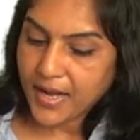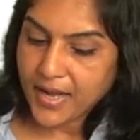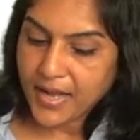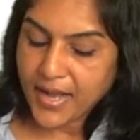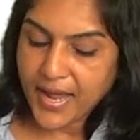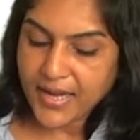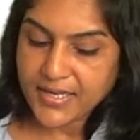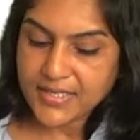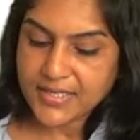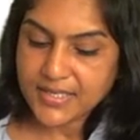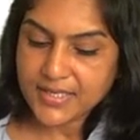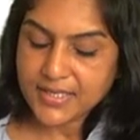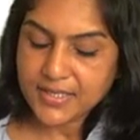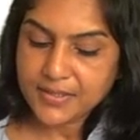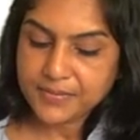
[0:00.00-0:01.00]

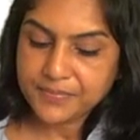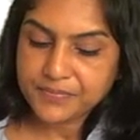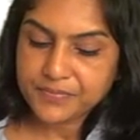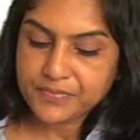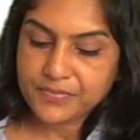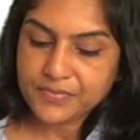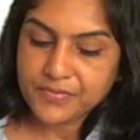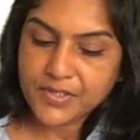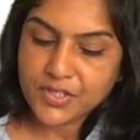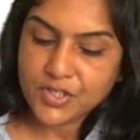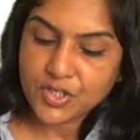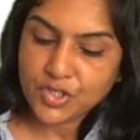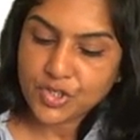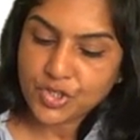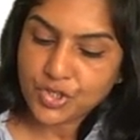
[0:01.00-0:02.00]
Next, this
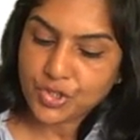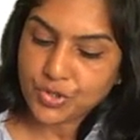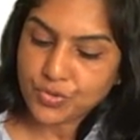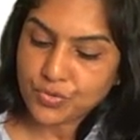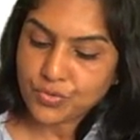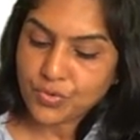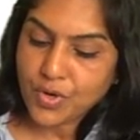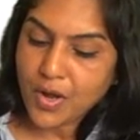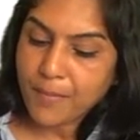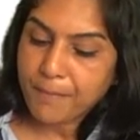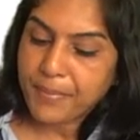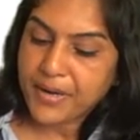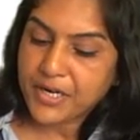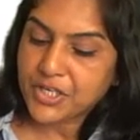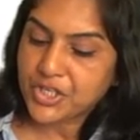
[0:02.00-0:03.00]
is 2.
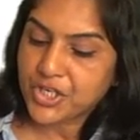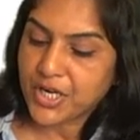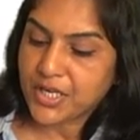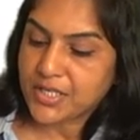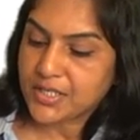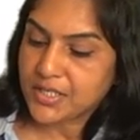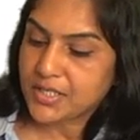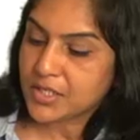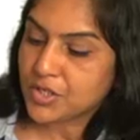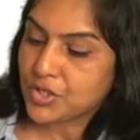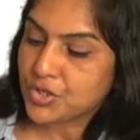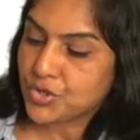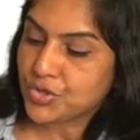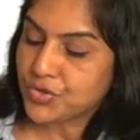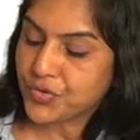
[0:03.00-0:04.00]
Purchase.
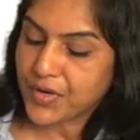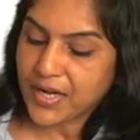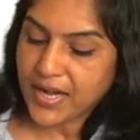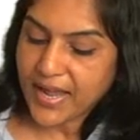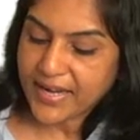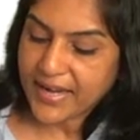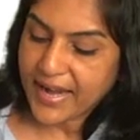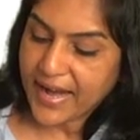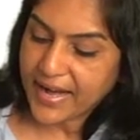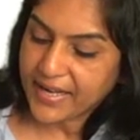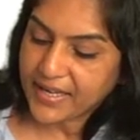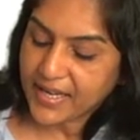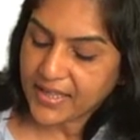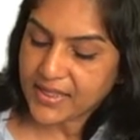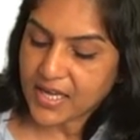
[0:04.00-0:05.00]

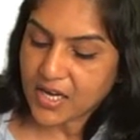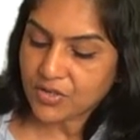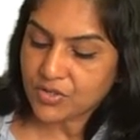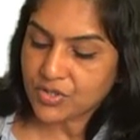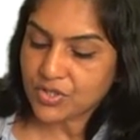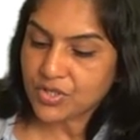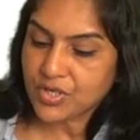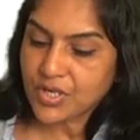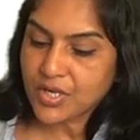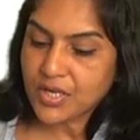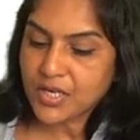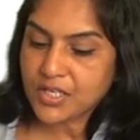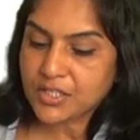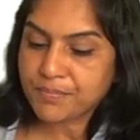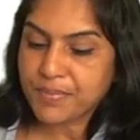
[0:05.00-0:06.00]
3,80,000
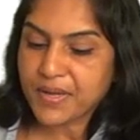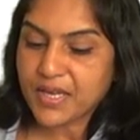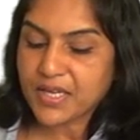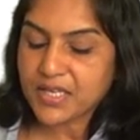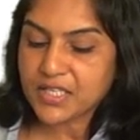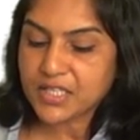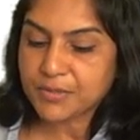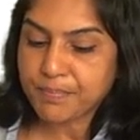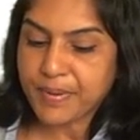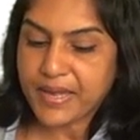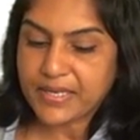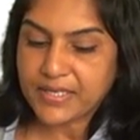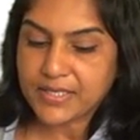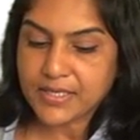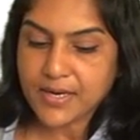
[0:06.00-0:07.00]
is being
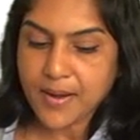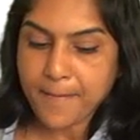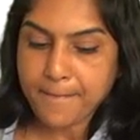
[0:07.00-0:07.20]
spent.